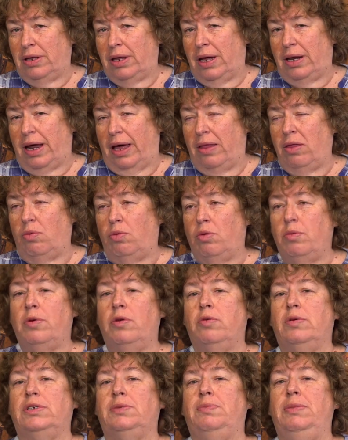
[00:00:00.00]
that other
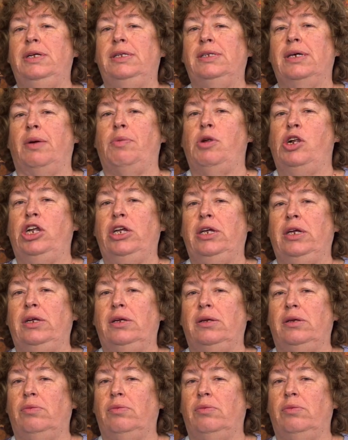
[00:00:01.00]
woman was beat up, she,